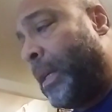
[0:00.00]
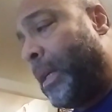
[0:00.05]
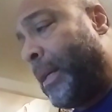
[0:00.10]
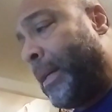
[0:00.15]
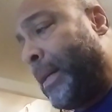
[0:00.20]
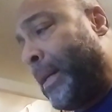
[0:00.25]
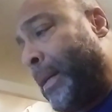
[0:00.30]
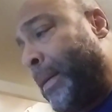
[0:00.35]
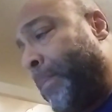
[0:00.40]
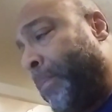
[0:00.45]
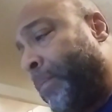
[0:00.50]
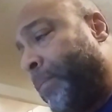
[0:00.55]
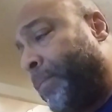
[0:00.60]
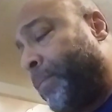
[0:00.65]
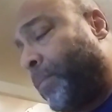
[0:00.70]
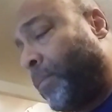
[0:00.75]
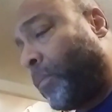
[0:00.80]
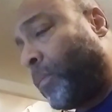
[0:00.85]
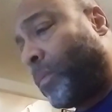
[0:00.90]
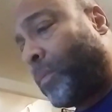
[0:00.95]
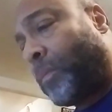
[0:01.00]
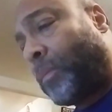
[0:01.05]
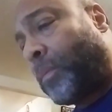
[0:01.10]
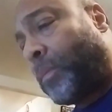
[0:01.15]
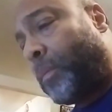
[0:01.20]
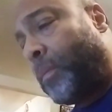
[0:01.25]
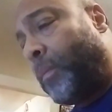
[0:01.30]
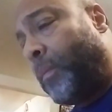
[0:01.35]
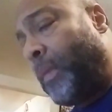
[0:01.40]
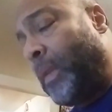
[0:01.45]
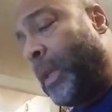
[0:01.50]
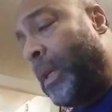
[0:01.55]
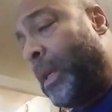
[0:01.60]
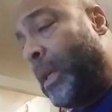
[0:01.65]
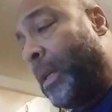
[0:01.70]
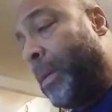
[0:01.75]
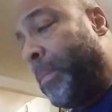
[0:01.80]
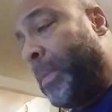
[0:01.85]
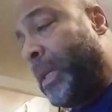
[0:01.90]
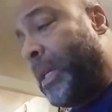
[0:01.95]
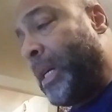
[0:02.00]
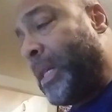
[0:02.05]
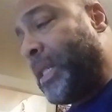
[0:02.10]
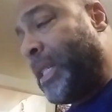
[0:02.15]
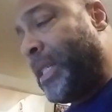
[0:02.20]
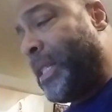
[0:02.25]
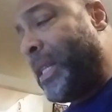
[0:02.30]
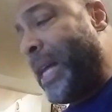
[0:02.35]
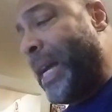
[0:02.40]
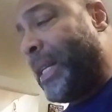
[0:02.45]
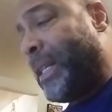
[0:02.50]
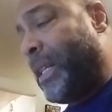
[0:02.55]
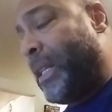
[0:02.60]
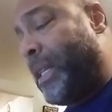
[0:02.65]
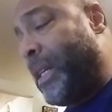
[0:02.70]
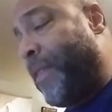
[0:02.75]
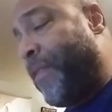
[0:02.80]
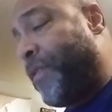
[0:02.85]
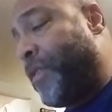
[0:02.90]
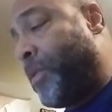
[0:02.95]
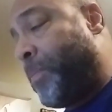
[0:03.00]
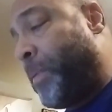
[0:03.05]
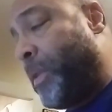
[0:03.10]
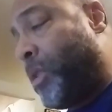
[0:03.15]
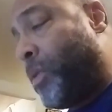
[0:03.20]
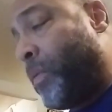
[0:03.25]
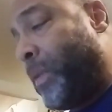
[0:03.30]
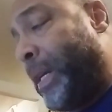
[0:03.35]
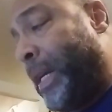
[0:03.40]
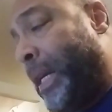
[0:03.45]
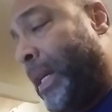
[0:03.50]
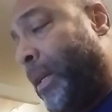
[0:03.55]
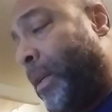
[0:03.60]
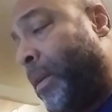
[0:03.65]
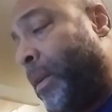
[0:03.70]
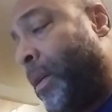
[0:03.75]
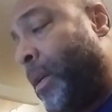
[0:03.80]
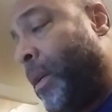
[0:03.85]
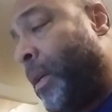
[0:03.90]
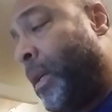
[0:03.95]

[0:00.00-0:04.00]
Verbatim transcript: um because it's like the difference between